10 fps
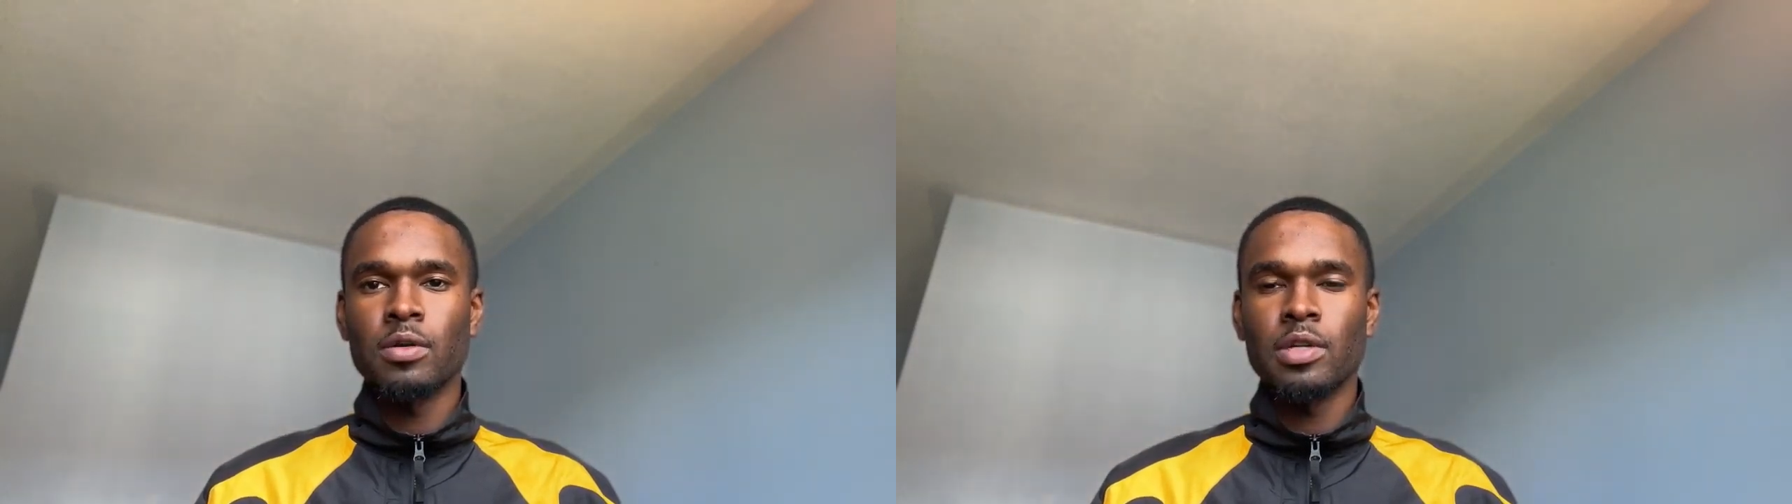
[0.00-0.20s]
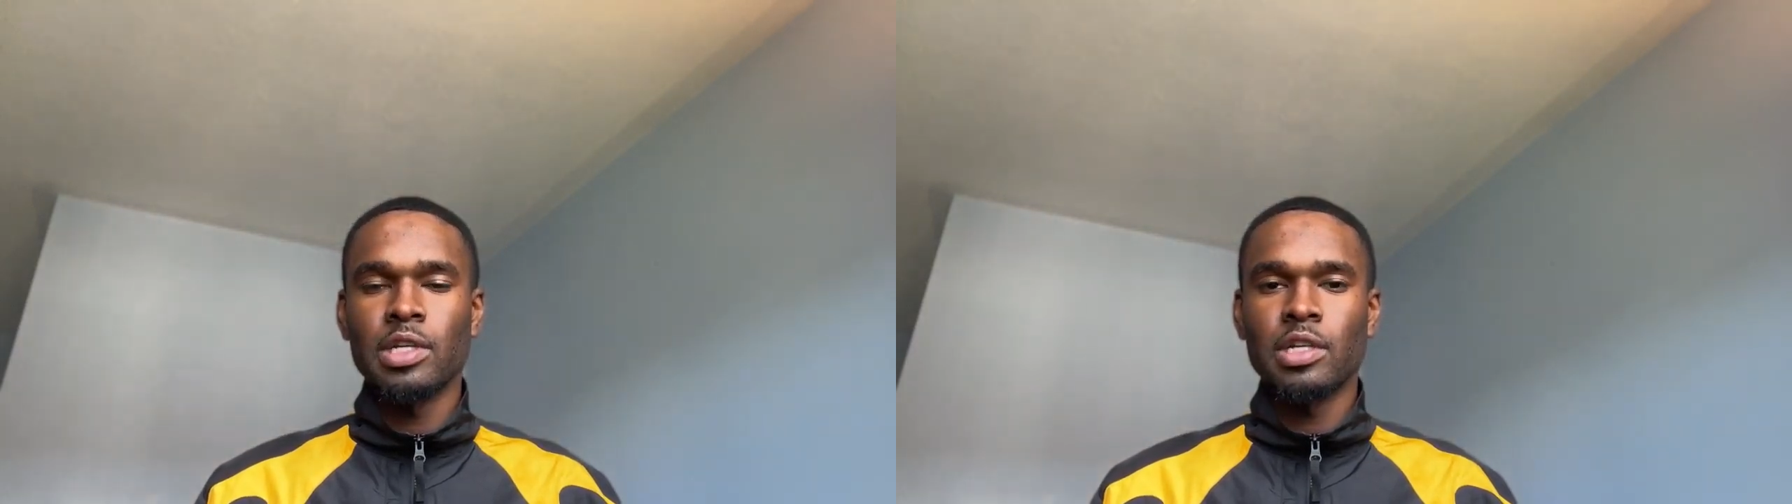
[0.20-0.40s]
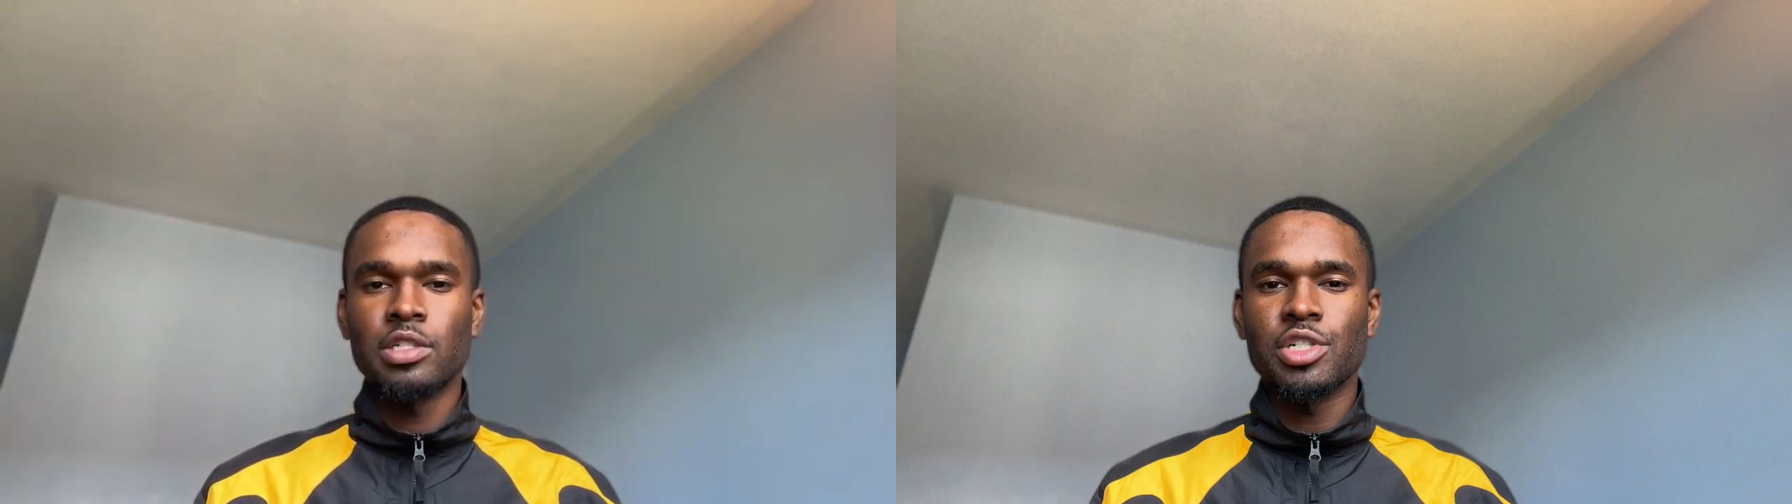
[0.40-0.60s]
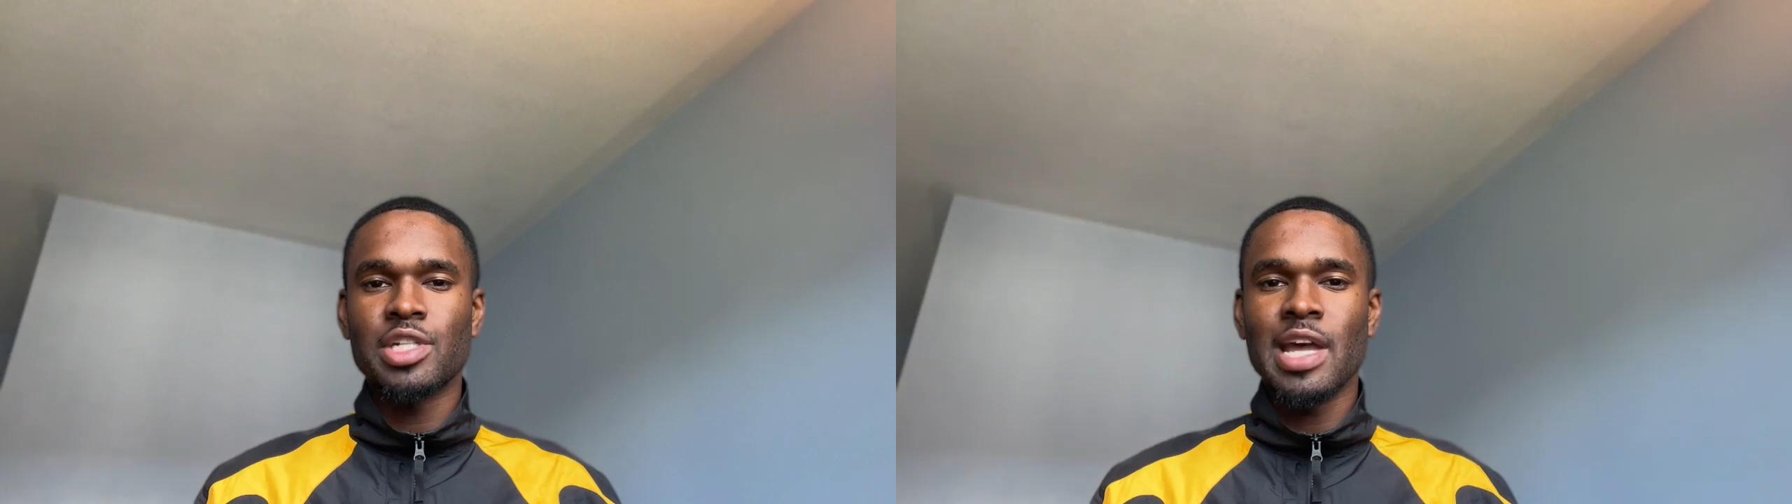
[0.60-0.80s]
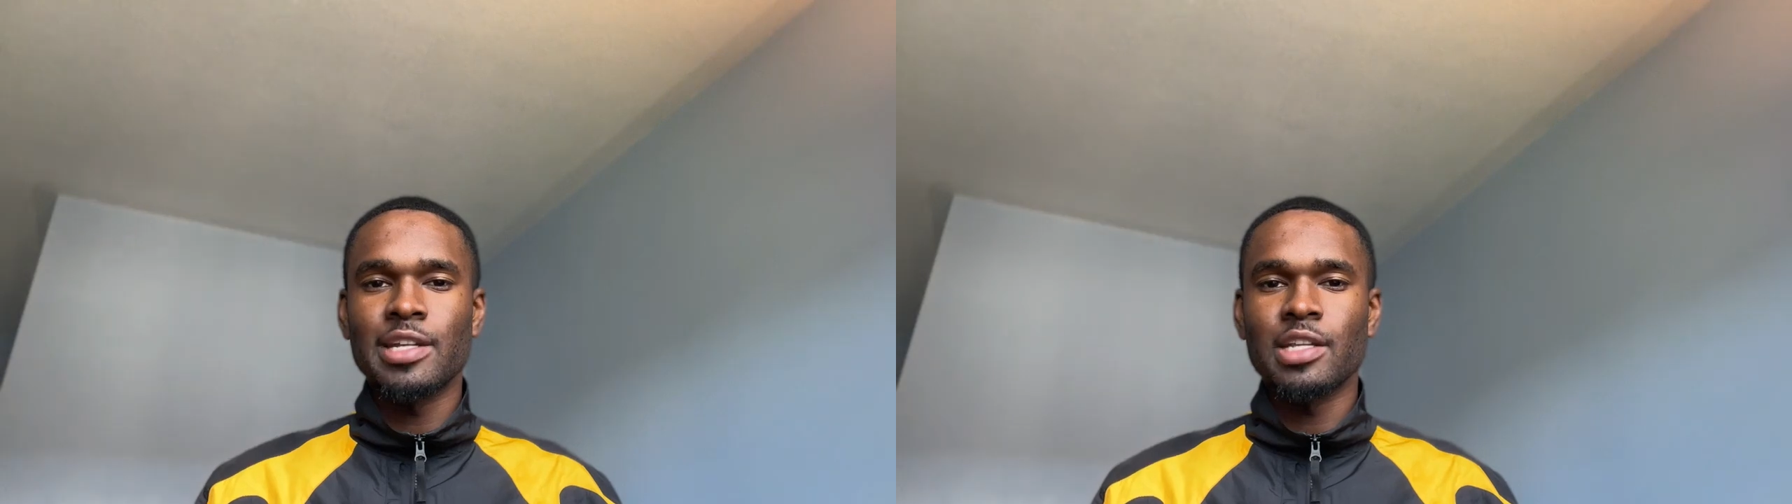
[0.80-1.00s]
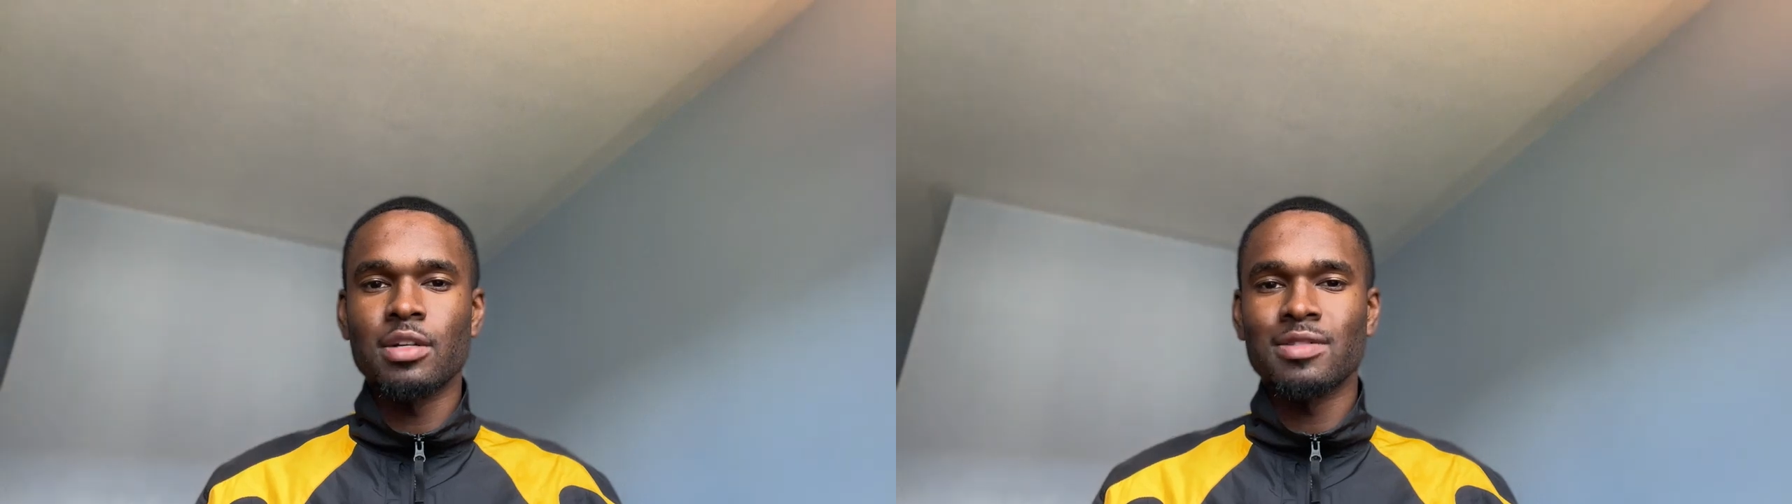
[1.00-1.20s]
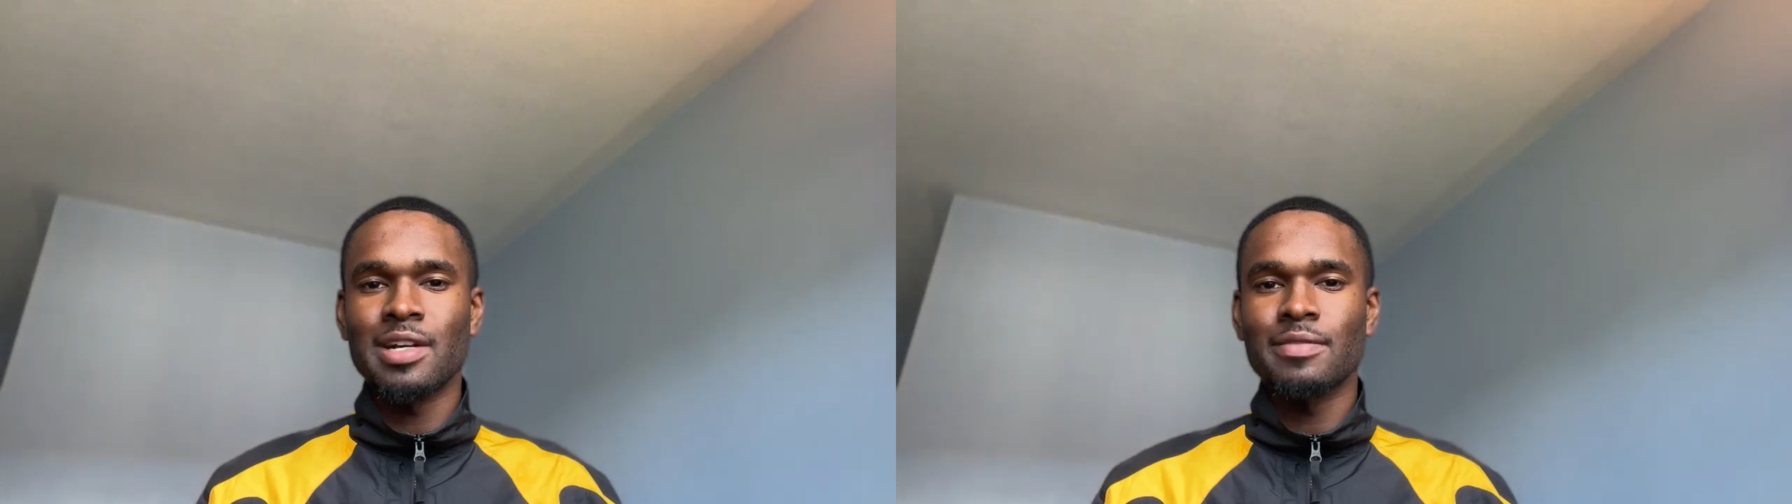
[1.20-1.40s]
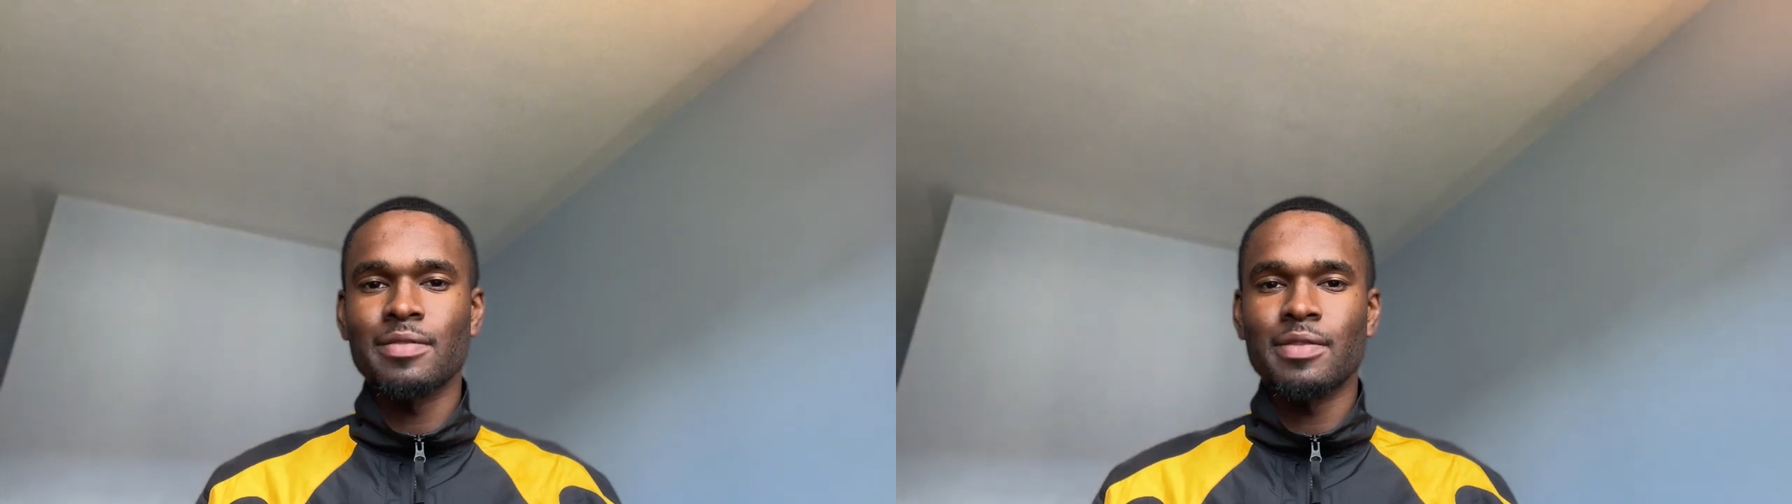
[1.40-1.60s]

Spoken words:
in understanding your life,